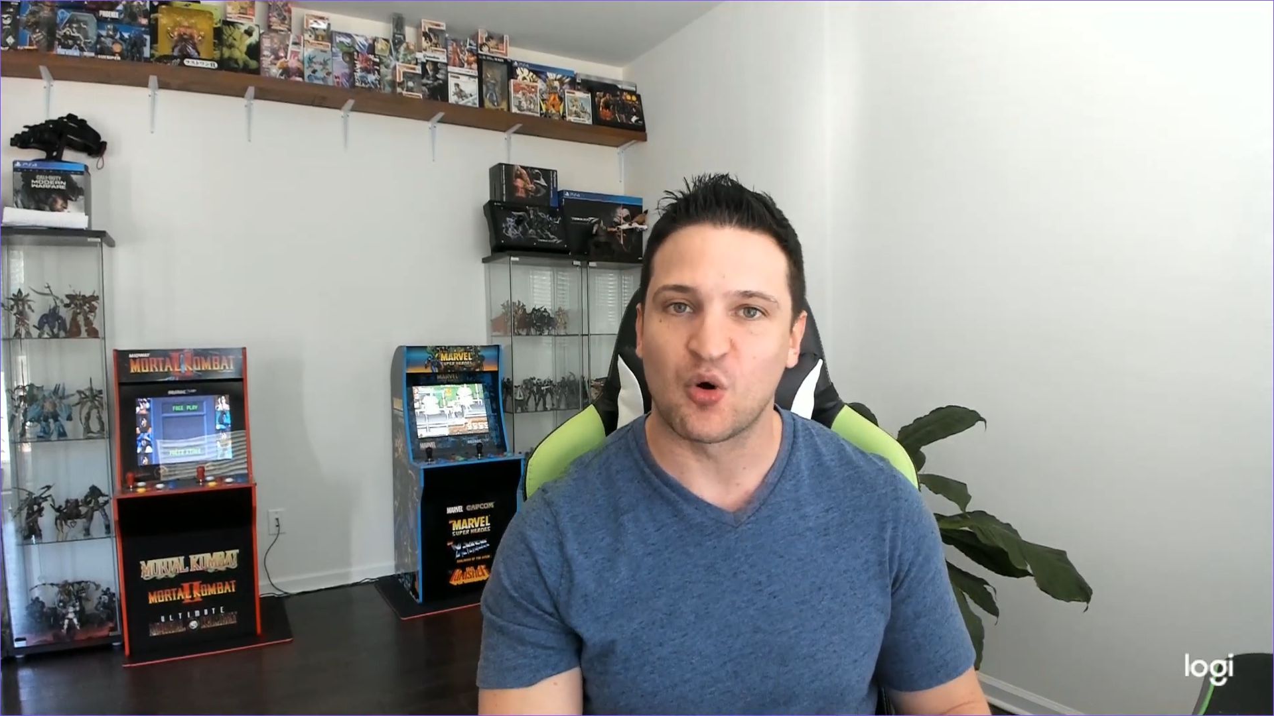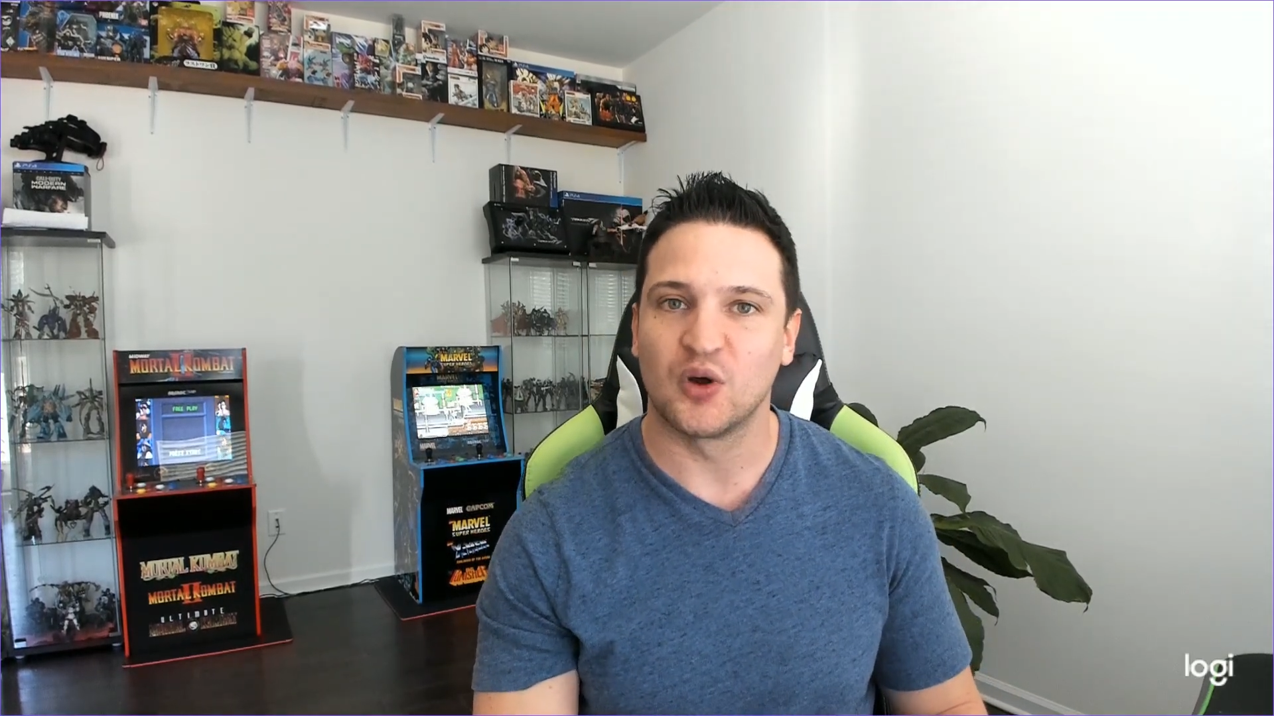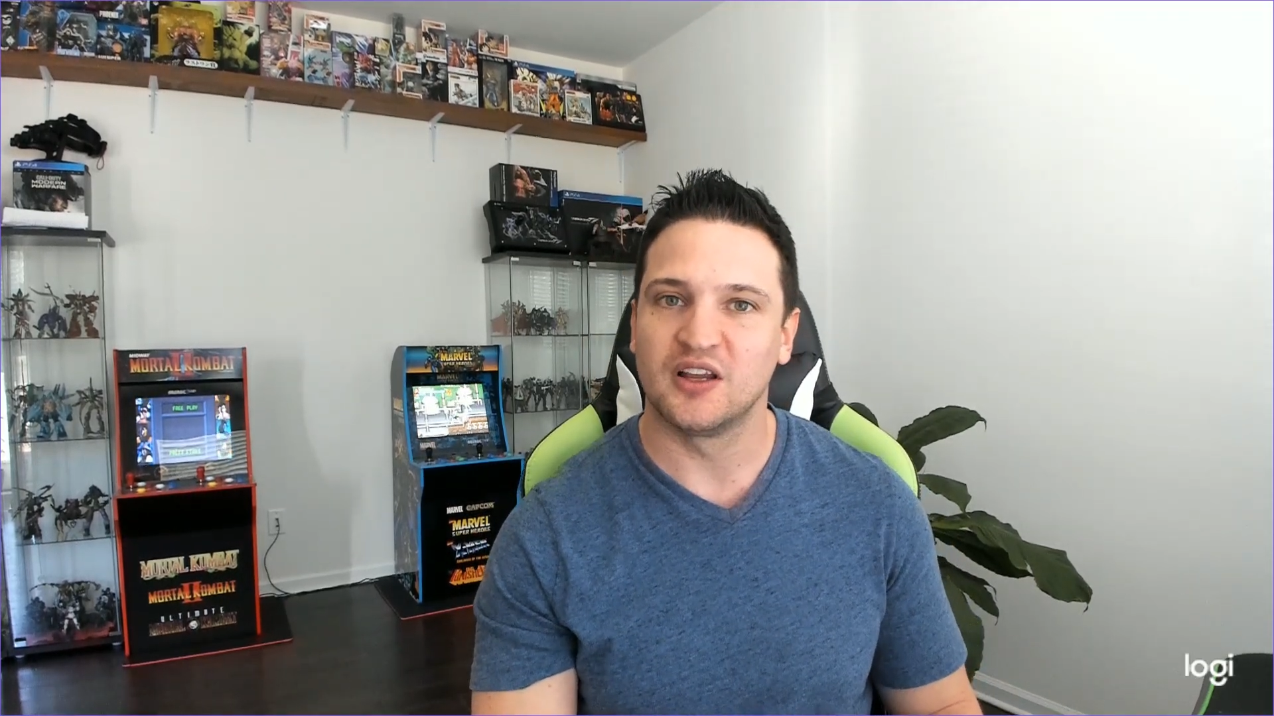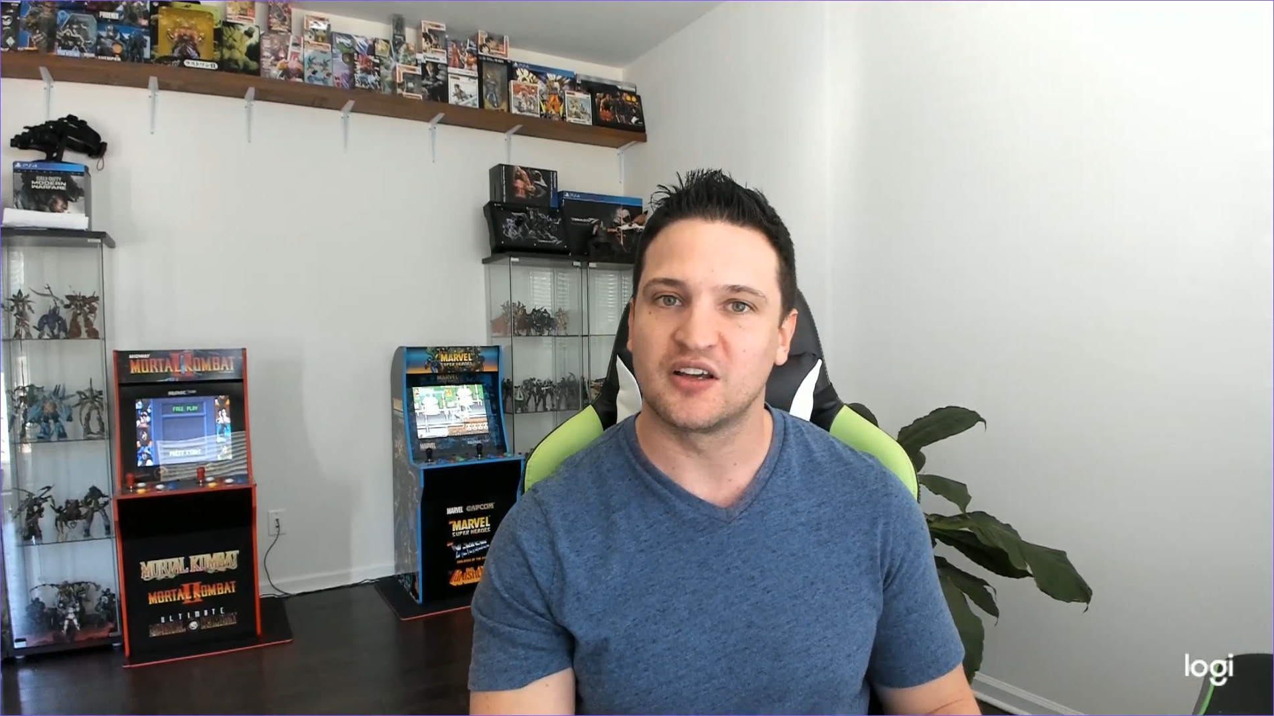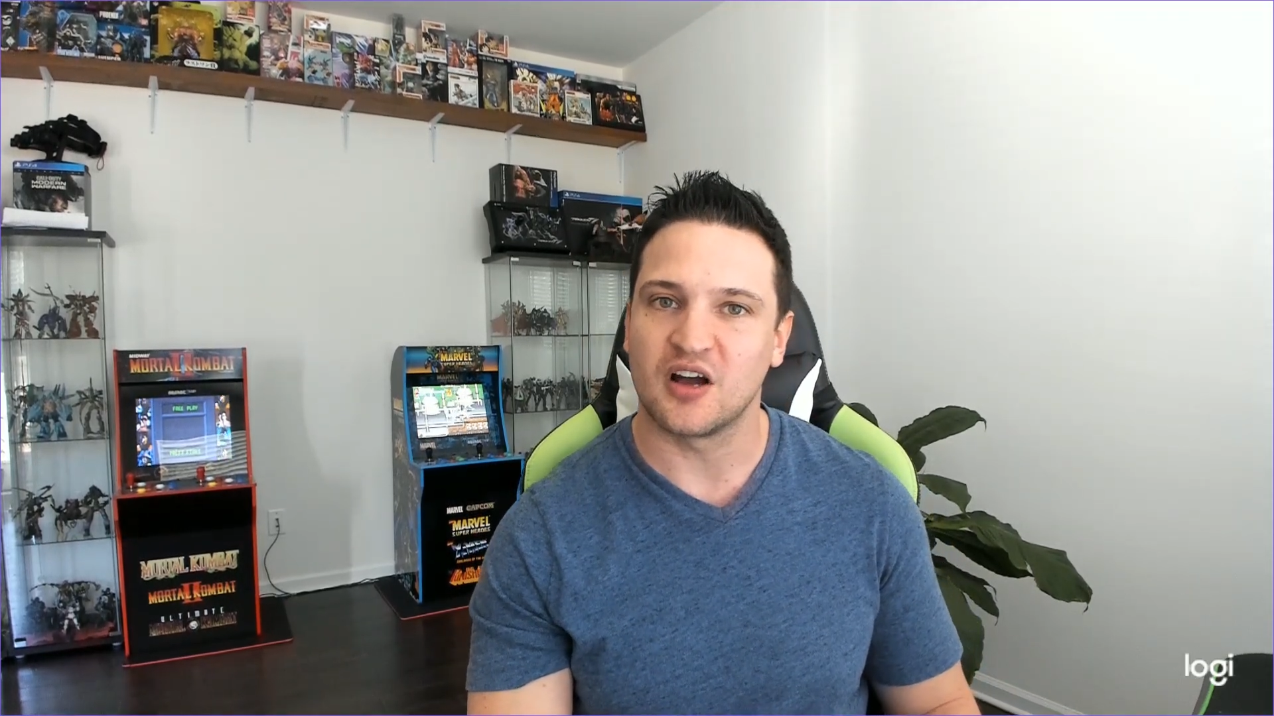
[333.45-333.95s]

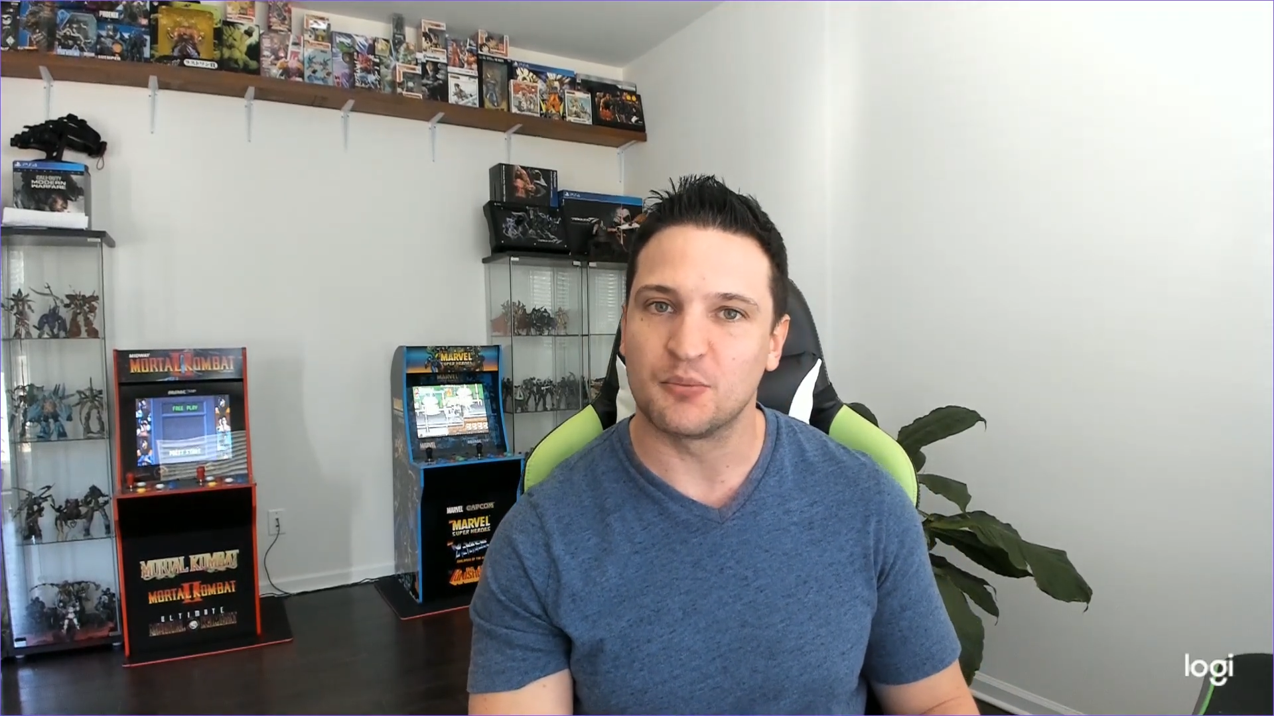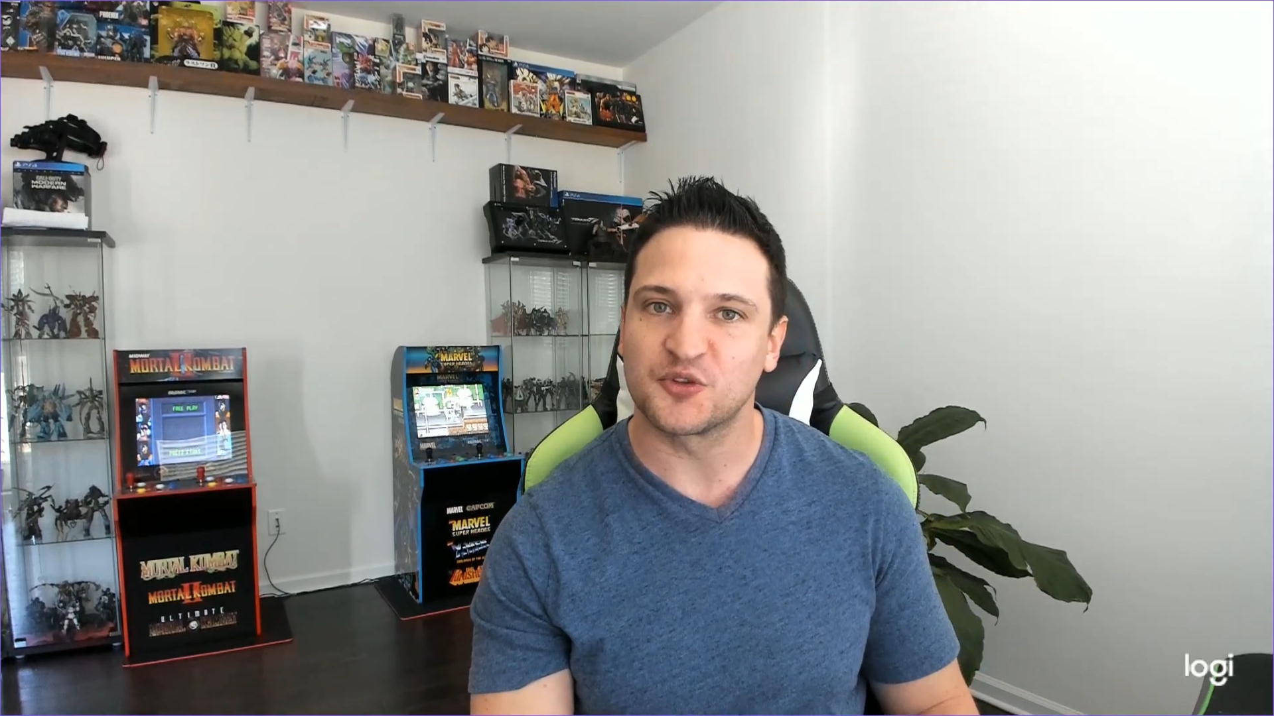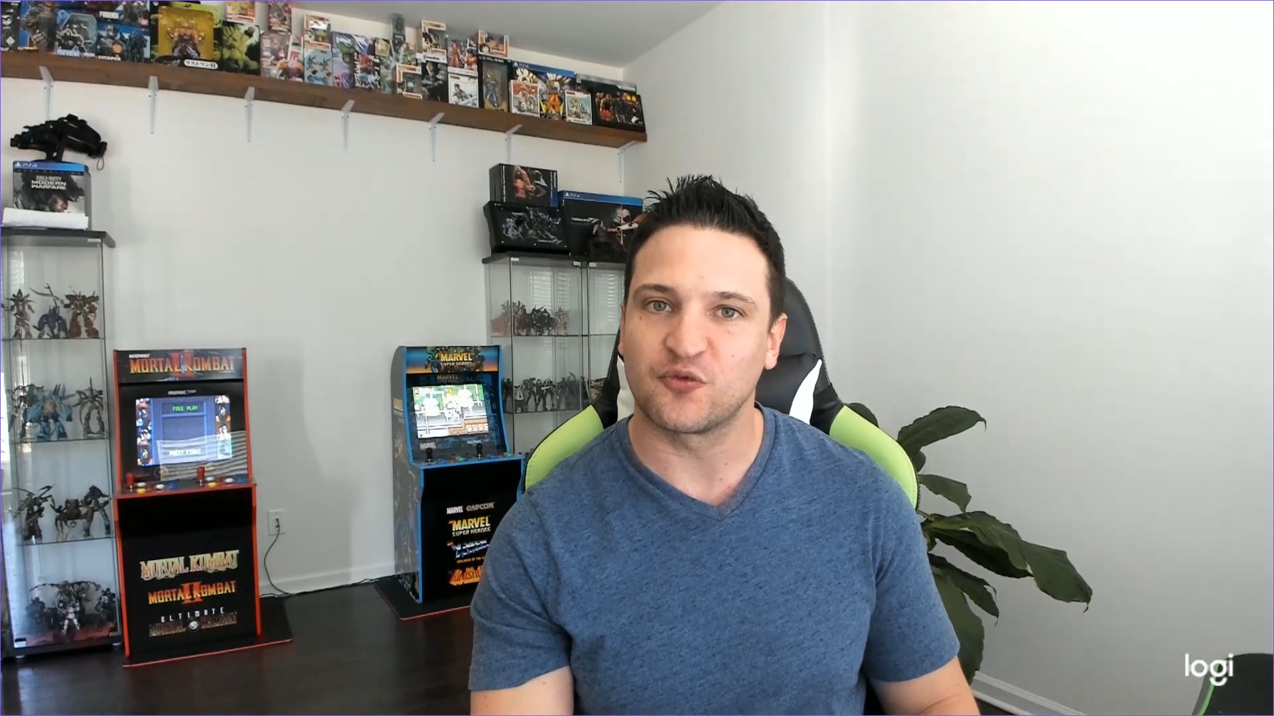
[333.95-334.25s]
really comes